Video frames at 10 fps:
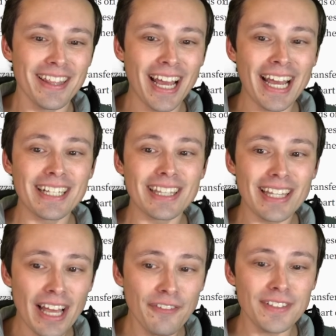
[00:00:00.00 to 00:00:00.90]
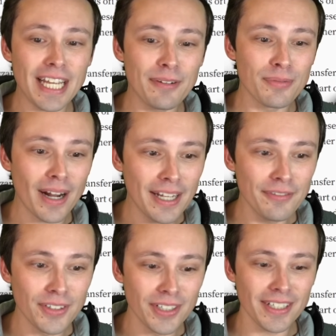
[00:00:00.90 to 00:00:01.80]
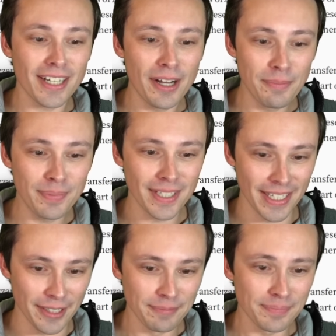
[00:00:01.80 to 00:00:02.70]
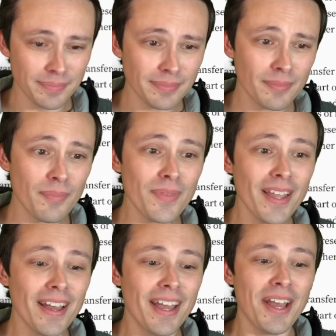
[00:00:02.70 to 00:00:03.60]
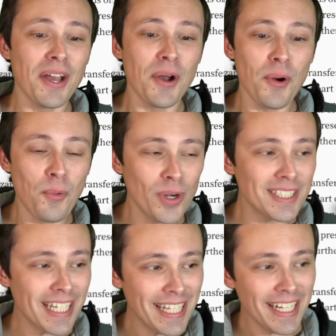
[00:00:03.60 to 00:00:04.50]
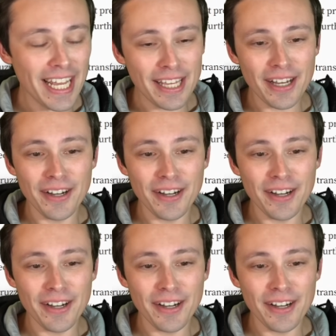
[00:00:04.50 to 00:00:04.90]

that had left a rival company was in a